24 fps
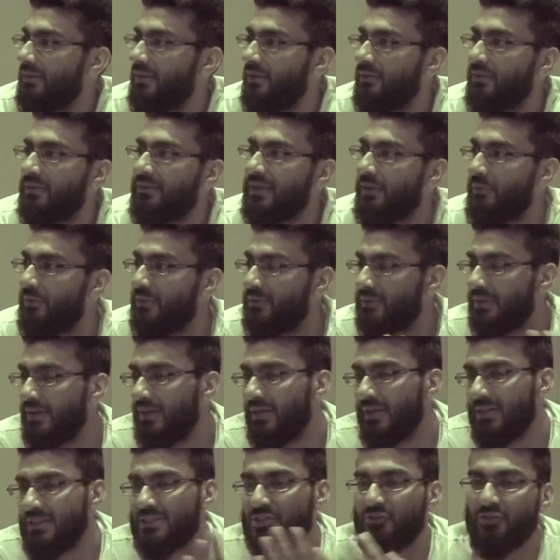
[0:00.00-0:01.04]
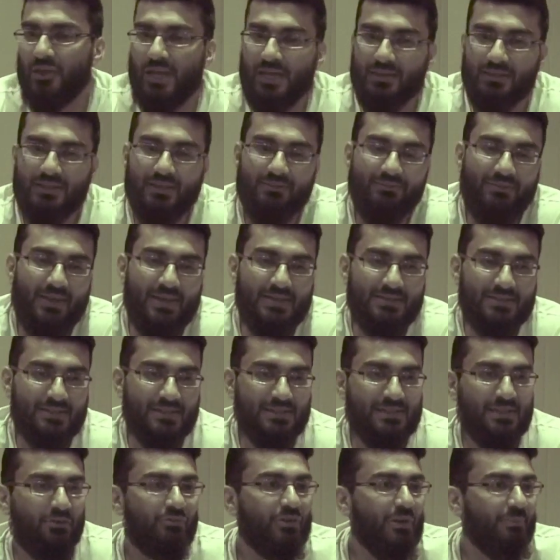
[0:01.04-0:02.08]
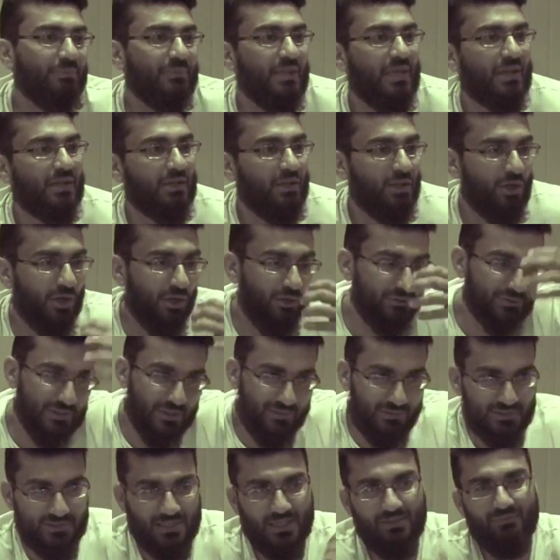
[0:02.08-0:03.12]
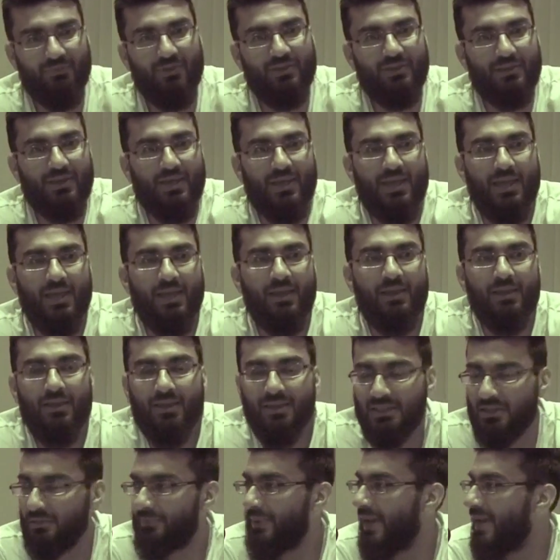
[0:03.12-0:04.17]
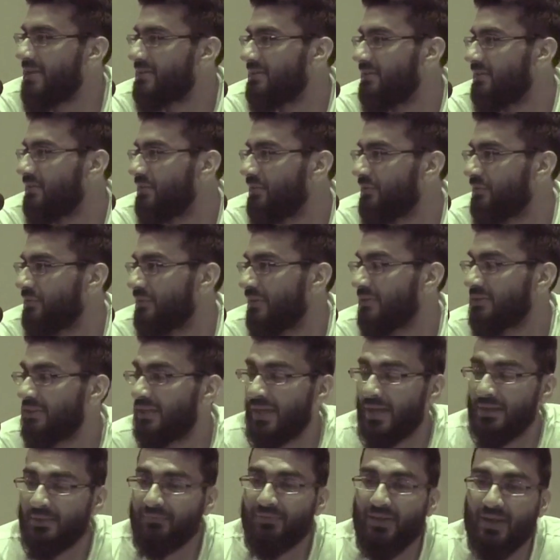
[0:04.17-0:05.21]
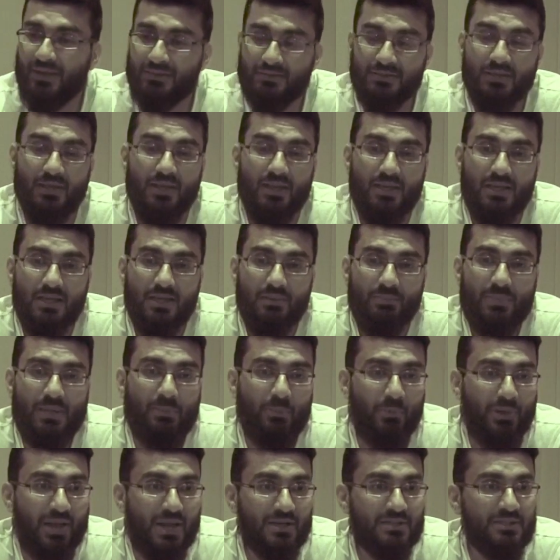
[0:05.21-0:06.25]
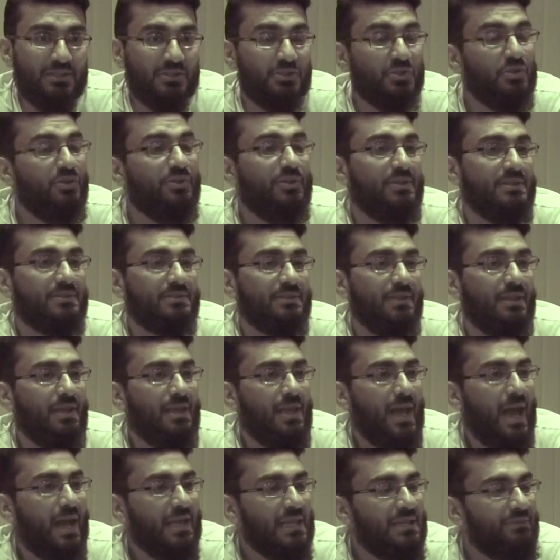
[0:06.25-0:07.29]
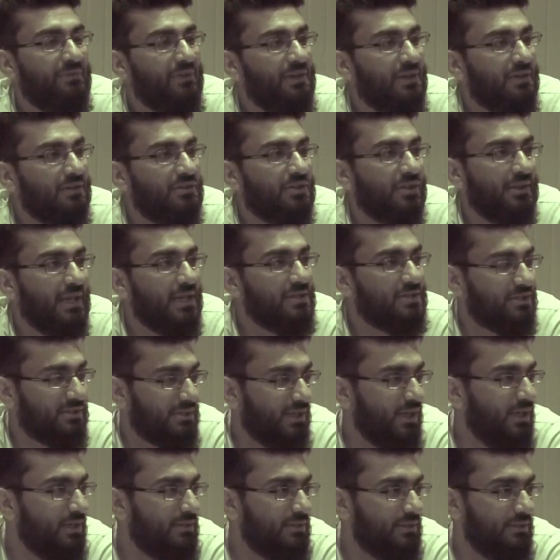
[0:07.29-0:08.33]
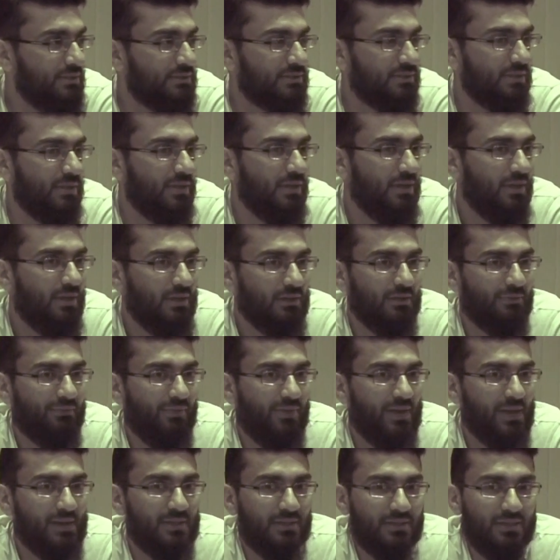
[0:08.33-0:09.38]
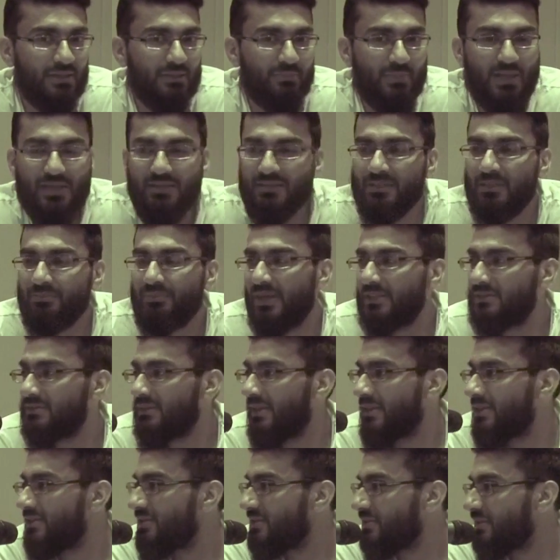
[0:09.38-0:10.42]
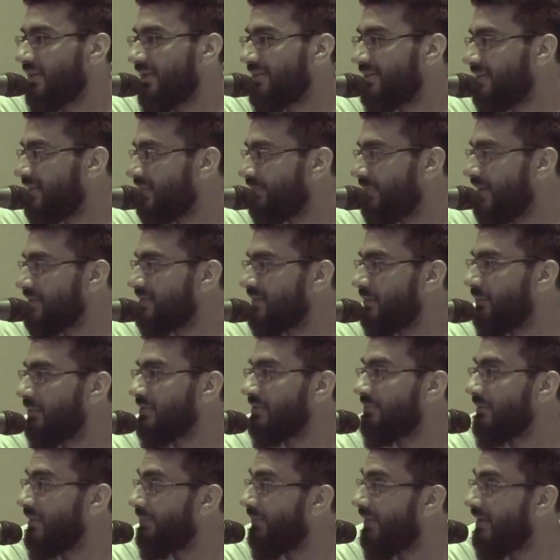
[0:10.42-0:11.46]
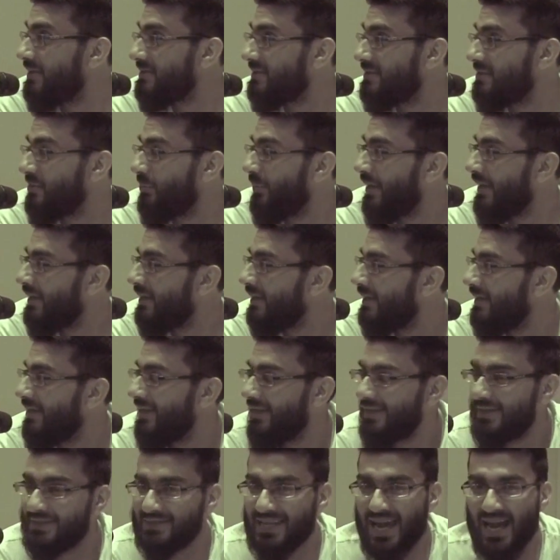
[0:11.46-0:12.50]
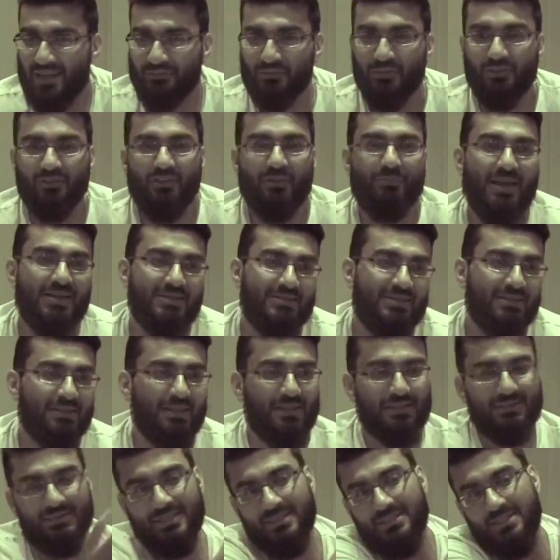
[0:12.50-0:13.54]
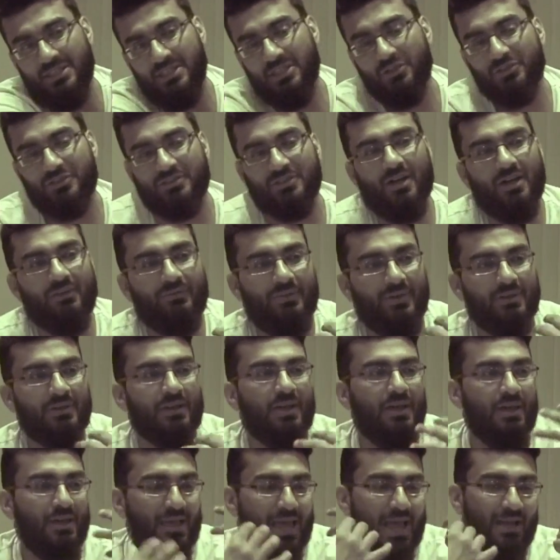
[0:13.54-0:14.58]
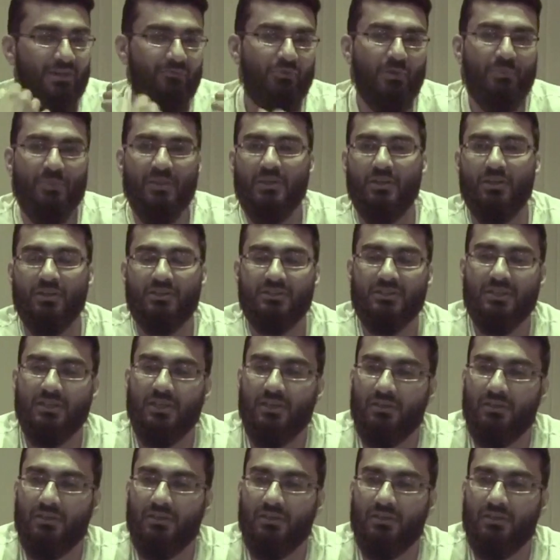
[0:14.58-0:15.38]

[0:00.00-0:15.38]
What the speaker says: You know, they would strike their faces, they would rip their clothes, they would disable their hair, they would pay to do so. And in fact, people would actually do this. And even in today's societies, you find in Indian Pakistani societies, especially when somebody passes away, this act of lamenting and hitting yourself and ripping your